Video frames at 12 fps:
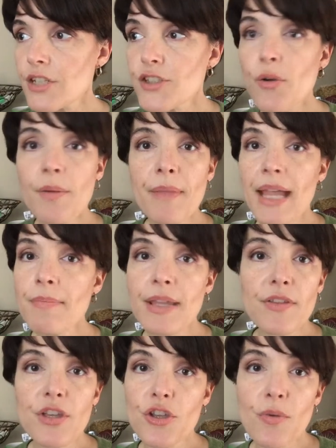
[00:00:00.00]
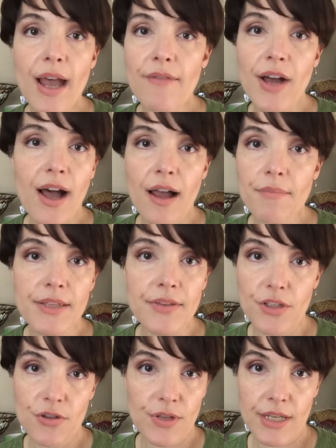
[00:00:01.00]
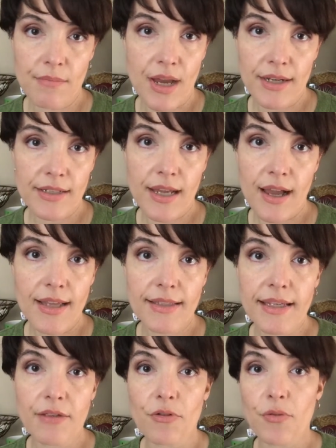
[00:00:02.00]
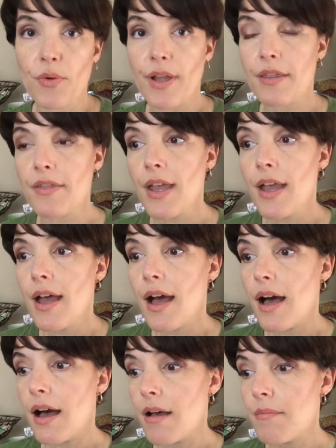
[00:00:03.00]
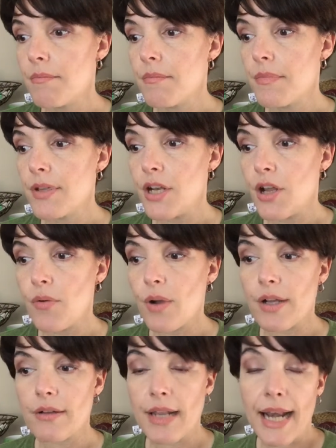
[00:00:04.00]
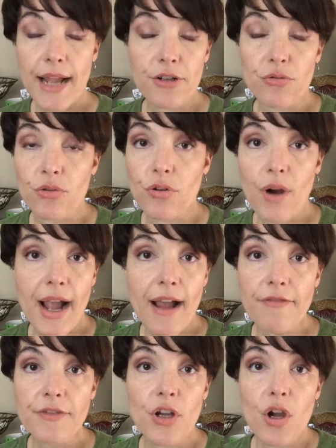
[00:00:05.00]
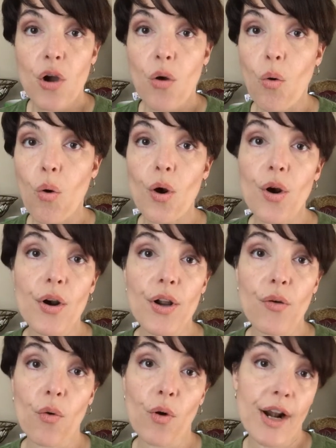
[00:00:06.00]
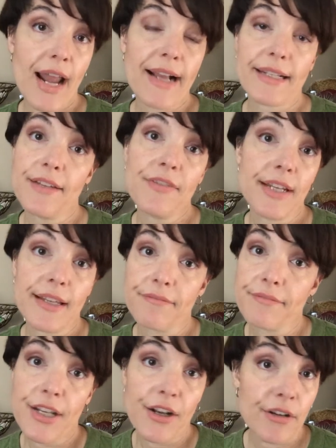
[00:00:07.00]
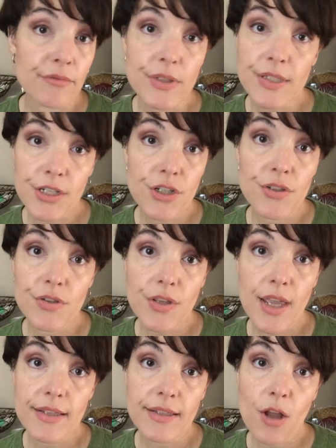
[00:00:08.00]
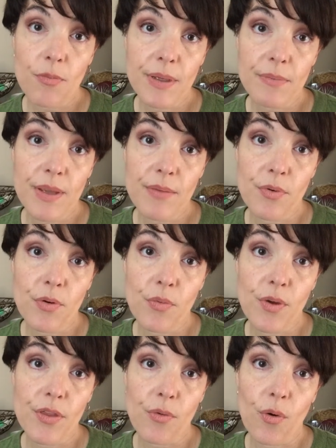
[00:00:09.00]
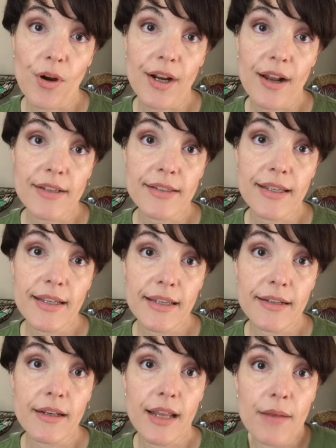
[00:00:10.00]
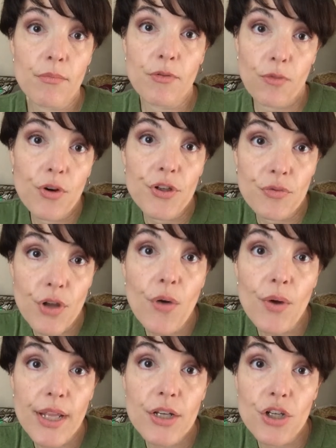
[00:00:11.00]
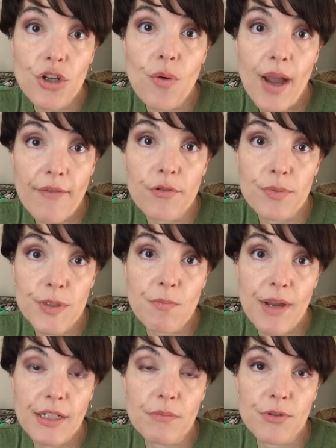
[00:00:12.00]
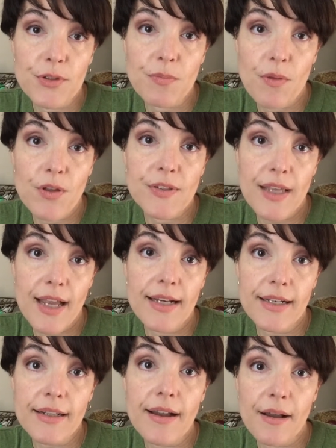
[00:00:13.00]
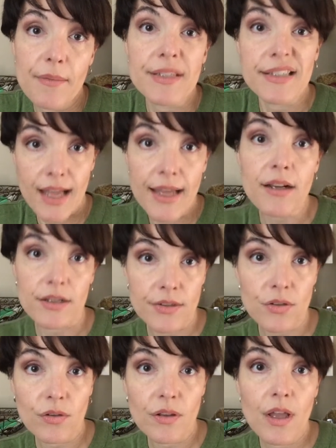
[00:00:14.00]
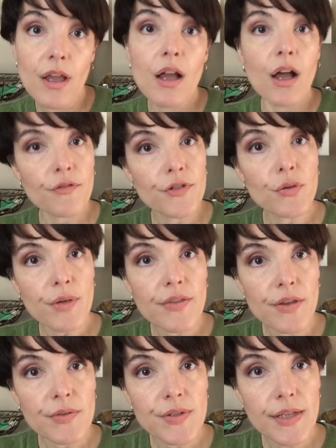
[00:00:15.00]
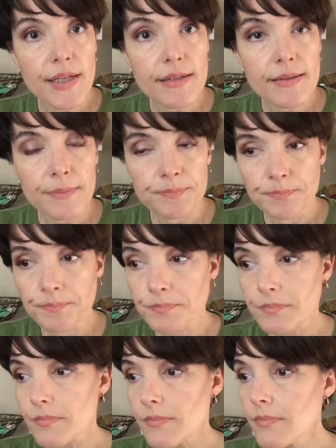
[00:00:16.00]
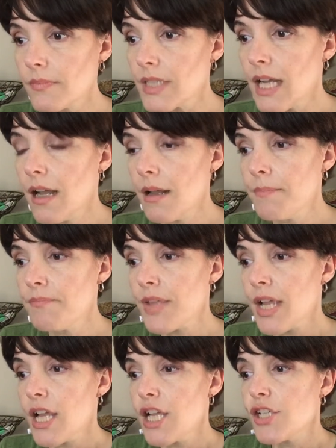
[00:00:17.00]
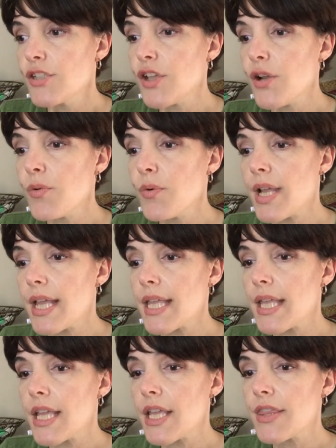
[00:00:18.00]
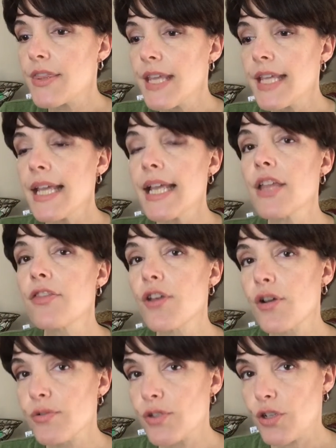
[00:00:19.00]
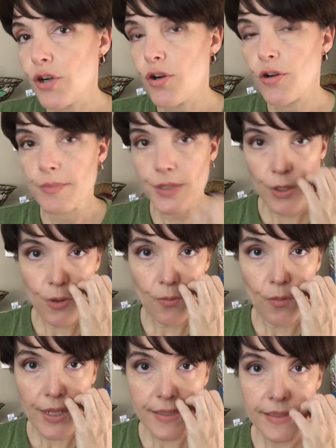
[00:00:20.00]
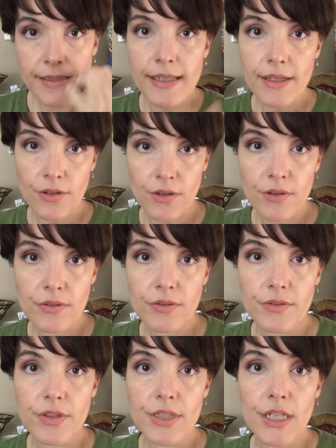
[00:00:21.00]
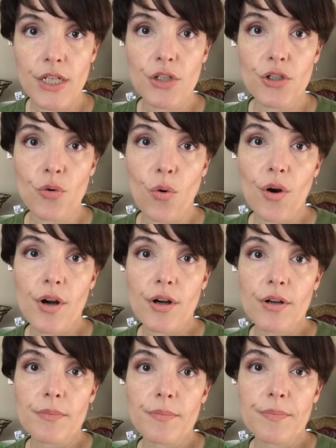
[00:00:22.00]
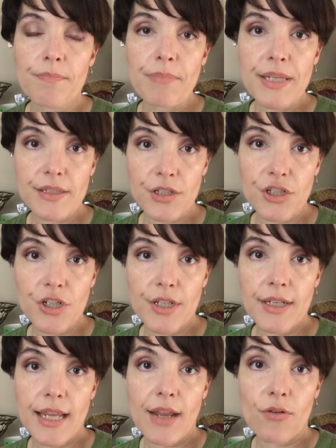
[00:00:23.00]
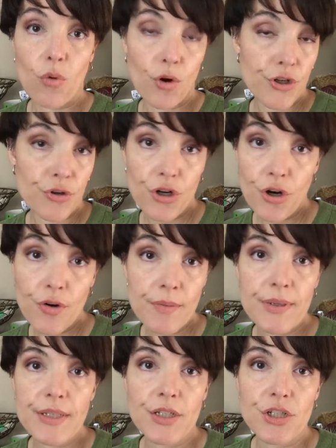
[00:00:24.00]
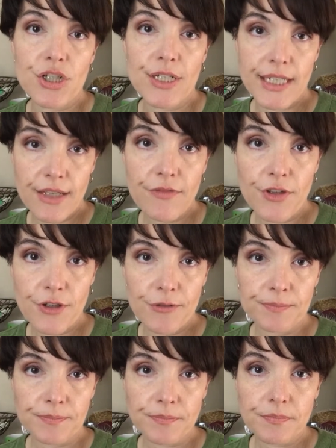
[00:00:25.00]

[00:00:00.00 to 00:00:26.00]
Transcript: So it may be that you have a hobby that you can monetize either with, an actual craft or an activity, such as helping people with organizing, and before you know it, you have a respectable small side income, a side hustle of doing those things. Um, so thinking in those terms, what skill did your position or your current position give you